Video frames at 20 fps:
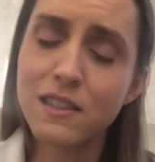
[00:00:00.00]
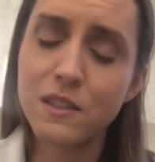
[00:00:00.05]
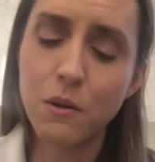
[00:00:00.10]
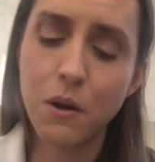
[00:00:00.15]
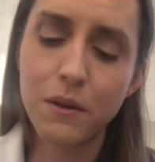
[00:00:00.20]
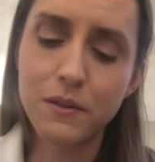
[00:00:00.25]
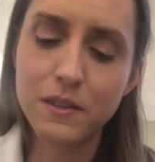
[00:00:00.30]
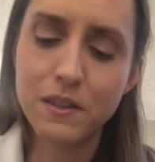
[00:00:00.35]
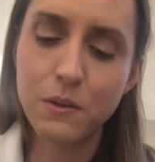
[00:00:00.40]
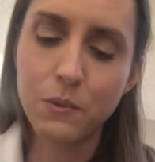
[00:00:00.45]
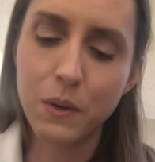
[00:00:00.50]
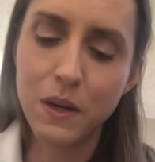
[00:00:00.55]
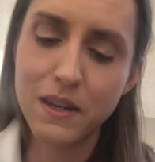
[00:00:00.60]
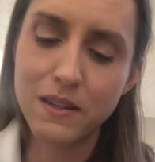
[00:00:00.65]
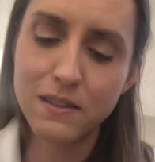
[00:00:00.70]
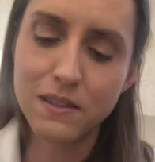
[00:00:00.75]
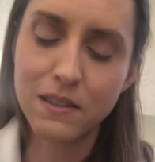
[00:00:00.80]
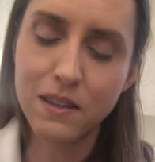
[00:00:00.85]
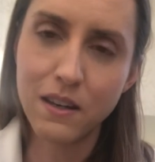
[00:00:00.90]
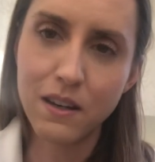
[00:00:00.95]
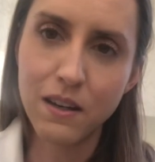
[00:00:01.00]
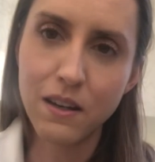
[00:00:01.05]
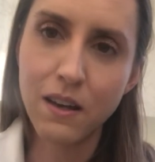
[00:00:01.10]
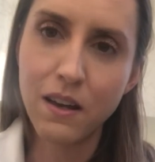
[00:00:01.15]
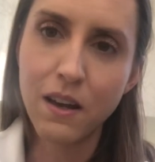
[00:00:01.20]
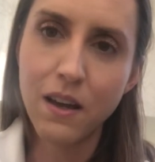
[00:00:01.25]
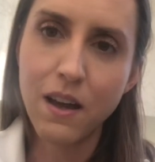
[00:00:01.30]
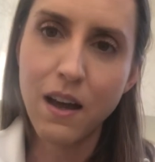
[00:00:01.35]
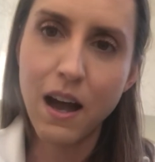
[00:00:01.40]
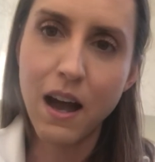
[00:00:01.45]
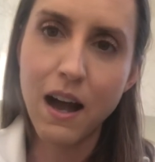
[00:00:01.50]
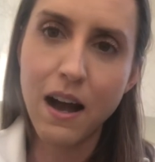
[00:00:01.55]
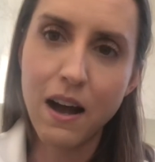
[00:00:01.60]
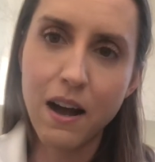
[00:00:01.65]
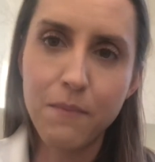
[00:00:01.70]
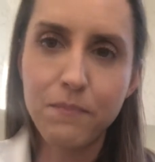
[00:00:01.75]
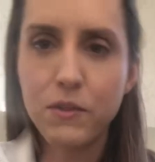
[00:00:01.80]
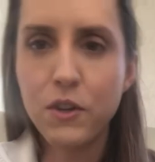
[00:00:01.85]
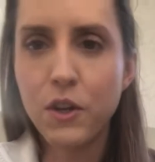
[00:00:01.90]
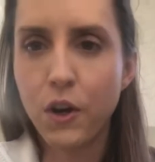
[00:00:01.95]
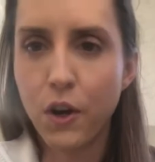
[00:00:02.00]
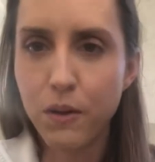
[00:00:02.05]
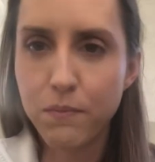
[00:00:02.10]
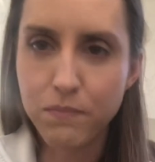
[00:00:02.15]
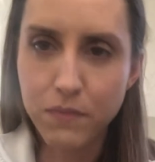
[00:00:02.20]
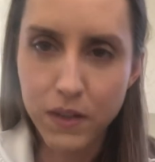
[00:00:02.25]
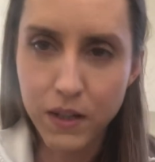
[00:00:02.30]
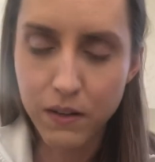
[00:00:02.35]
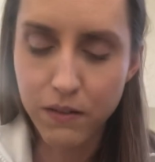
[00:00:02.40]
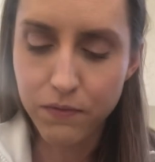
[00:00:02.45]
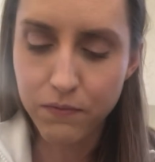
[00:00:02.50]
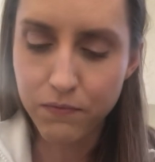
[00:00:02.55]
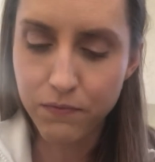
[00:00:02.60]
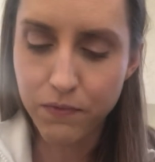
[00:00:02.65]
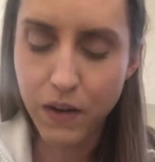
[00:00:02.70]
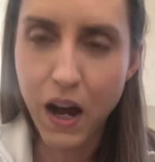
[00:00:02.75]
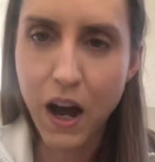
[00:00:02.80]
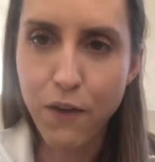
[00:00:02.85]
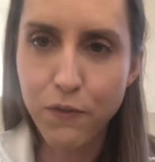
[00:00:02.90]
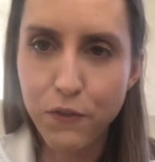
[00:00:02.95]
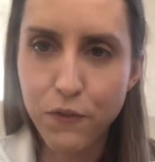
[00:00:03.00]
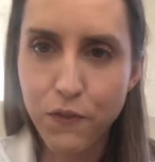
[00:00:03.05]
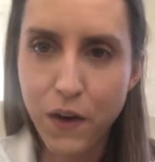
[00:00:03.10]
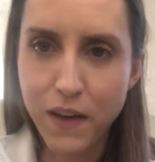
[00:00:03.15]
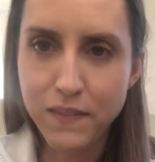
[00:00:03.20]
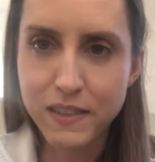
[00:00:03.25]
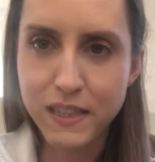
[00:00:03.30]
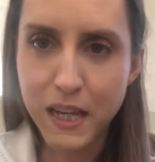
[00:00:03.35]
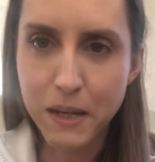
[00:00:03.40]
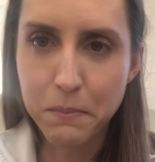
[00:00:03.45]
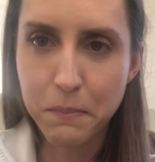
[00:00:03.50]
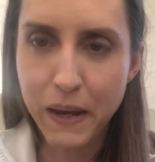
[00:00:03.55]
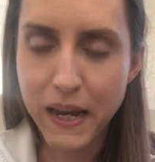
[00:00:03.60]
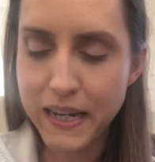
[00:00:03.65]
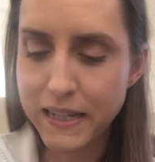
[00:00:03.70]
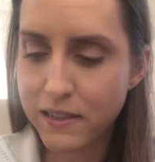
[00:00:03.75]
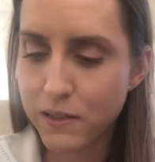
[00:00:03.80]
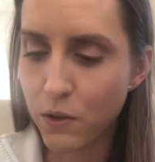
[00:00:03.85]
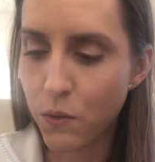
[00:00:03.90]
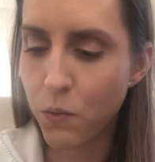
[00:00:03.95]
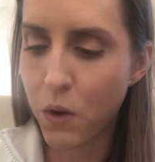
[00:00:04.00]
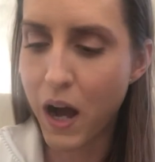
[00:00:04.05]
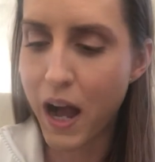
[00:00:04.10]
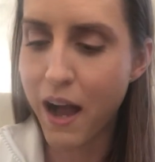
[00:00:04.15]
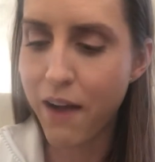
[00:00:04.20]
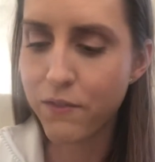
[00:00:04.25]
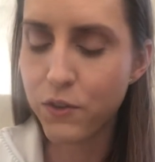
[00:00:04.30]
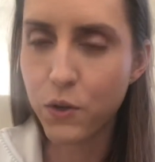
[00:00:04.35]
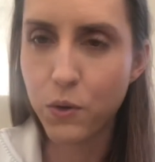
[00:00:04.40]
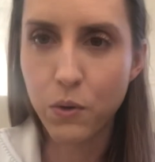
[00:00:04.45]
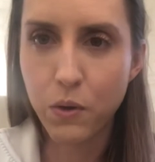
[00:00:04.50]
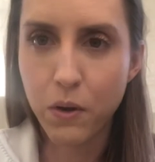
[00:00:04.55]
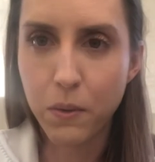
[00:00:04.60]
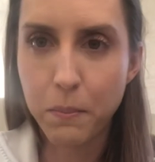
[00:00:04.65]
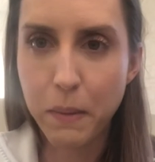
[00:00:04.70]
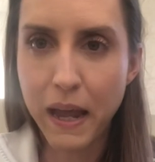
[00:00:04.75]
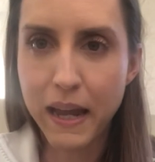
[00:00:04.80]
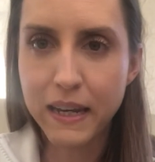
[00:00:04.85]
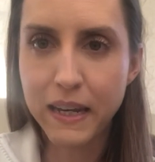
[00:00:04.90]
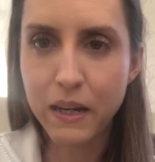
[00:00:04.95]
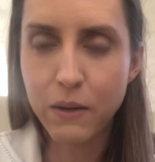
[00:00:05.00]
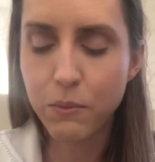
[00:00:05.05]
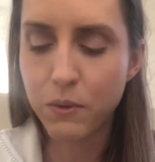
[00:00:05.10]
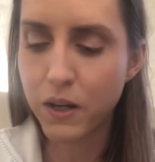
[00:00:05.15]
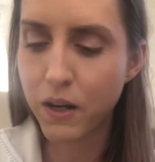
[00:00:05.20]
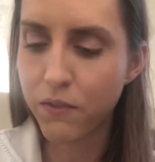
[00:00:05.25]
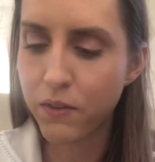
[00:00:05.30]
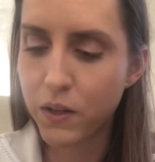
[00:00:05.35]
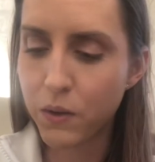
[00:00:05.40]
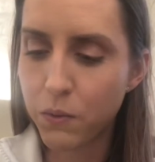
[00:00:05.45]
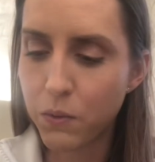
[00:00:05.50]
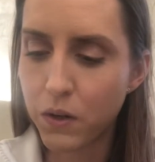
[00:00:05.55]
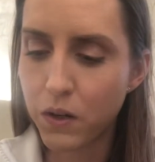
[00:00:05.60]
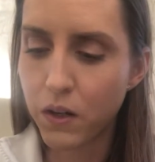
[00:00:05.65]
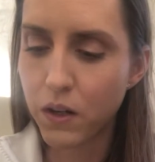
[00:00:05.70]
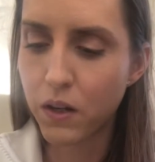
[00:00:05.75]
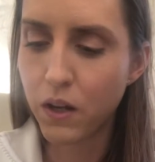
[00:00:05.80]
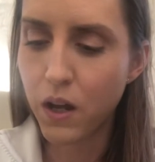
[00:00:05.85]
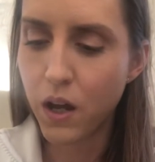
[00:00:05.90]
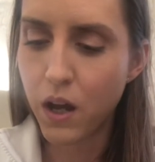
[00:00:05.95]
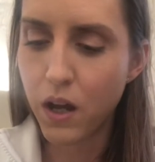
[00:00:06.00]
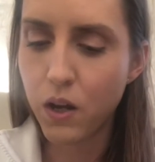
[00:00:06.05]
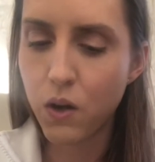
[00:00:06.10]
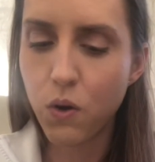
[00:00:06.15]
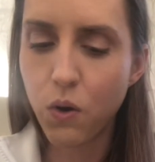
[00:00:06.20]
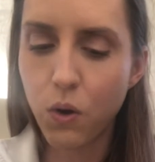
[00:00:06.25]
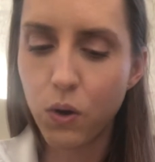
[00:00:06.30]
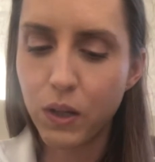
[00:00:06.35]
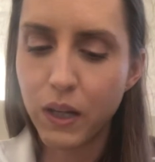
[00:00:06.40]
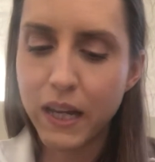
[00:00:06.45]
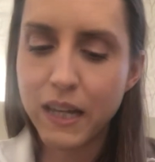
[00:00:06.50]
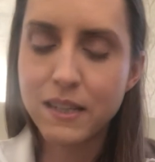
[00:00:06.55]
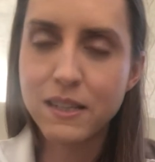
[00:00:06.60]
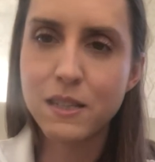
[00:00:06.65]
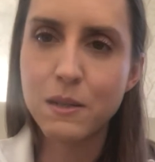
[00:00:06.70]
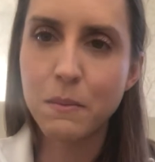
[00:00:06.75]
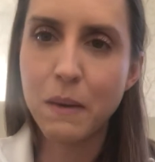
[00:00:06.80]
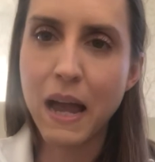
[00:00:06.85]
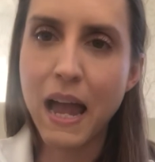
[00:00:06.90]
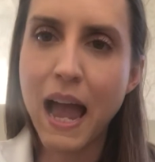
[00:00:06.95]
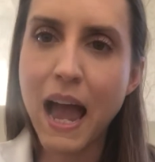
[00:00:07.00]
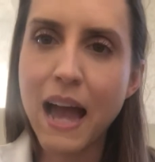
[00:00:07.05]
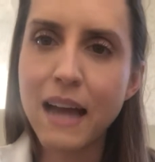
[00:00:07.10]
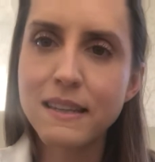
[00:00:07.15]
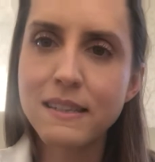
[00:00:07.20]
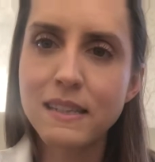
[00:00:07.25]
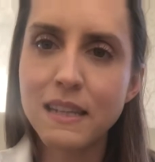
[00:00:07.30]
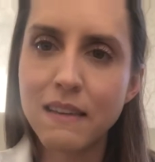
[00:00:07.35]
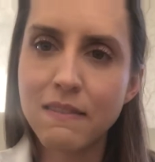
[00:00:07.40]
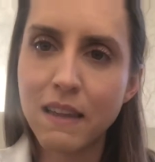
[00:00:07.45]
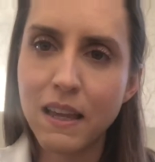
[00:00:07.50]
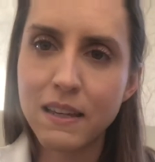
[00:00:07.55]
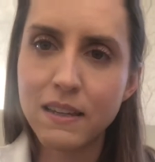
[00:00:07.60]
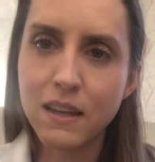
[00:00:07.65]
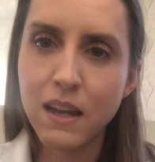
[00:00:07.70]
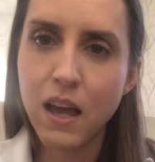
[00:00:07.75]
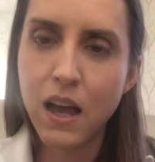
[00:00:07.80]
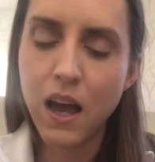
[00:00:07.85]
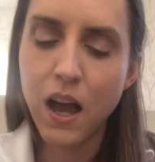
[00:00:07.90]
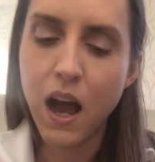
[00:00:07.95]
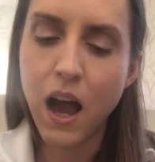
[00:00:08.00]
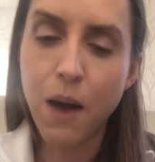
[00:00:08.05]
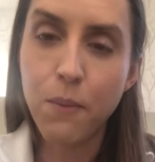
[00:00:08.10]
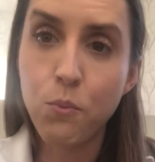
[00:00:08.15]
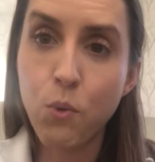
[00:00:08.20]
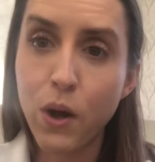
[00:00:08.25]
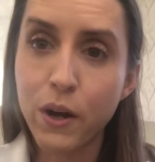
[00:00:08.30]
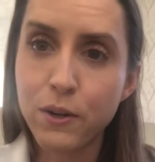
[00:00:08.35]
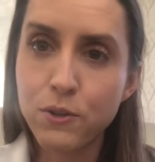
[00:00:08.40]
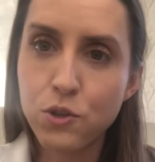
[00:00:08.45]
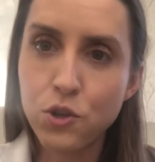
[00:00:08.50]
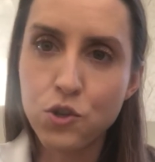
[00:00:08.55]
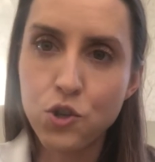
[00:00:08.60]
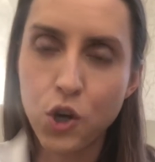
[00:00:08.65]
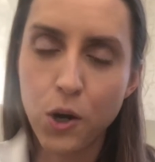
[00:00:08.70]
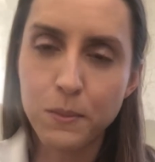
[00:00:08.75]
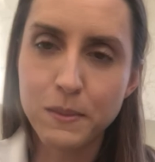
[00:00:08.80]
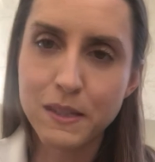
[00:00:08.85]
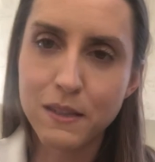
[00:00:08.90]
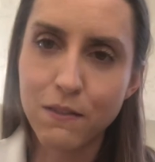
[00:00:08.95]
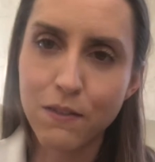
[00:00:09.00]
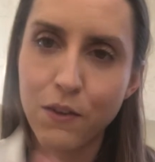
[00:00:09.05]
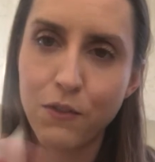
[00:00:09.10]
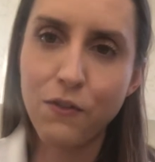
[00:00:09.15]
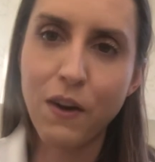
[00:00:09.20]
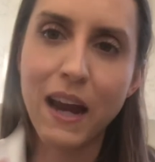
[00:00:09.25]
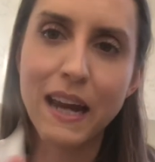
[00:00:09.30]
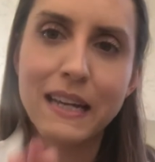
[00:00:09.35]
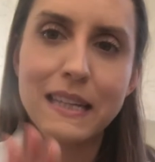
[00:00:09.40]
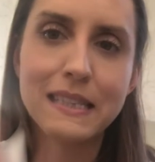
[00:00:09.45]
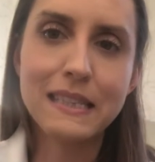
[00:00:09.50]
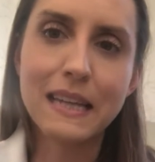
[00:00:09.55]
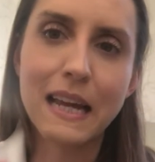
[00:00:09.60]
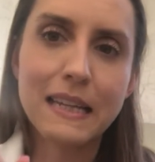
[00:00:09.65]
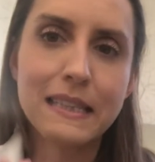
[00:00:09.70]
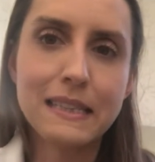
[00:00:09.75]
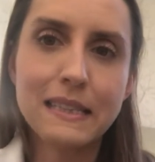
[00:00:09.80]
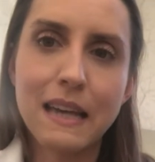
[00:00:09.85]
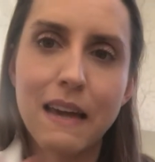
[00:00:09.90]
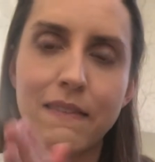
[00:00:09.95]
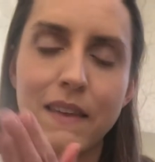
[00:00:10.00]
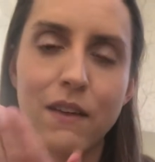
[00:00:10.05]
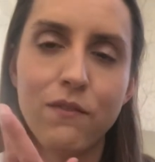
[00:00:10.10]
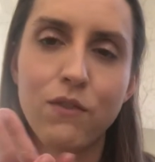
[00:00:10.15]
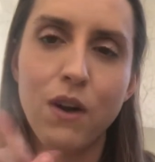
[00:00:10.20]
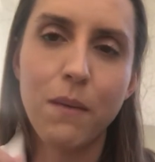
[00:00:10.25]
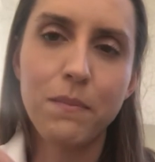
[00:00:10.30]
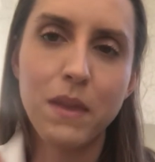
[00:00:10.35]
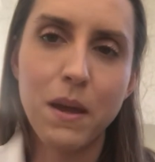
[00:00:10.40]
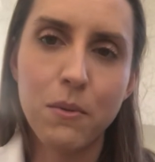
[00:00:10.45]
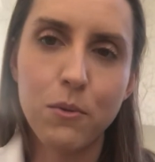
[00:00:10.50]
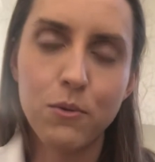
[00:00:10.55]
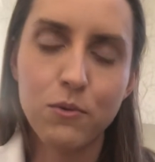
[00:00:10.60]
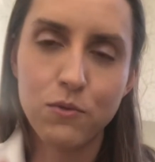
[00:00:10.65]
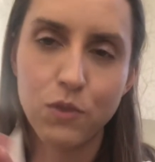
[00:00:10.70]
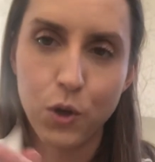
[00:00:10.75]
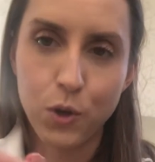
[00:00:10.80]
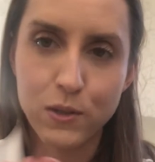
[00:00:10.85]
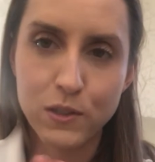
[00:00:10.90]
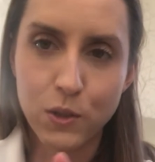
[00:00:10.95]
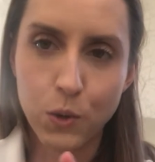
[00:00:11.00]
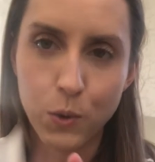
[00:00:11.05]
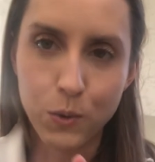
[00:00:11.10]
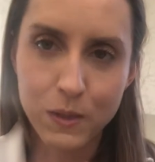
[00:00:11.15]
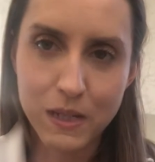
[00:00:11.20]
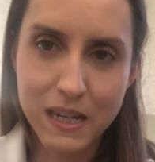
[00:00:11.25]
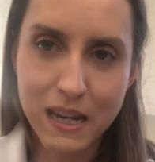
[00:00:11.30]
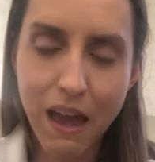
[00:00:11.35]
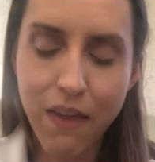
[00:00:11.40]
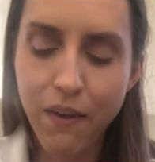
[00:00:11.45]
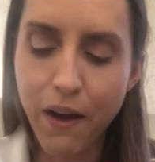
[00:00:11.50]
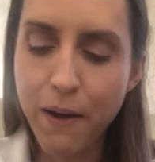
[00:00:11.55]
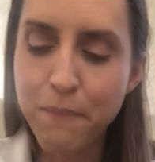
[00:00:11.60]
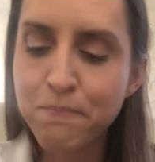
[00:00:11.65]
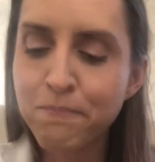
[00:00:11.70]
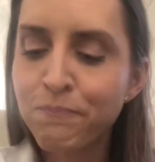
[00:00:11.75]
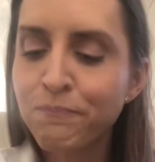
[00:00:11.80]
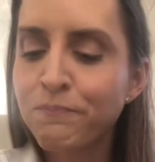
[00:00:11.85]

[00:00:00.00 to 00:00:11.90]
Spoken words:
So I'll squeeze the half a 5-cent piece or what have you, or a penny, whatever you want to call it, into my hand, and then 1 or 2 drops of the frankincense, and then rub those all together.